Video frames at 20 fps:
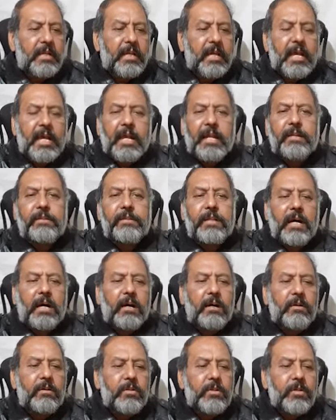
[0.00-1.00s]
and
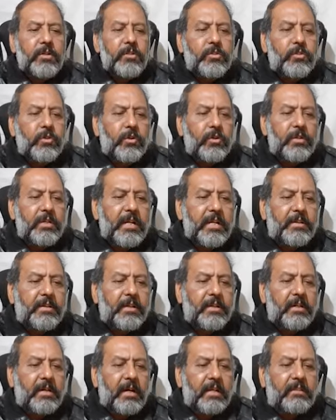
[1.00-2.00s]
the
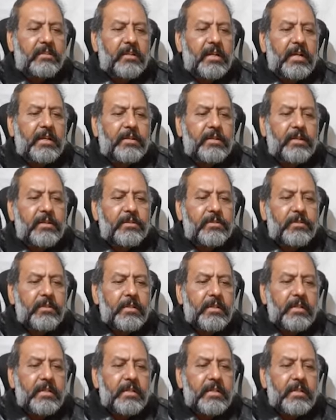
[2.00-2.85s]
psoriatic arthritis.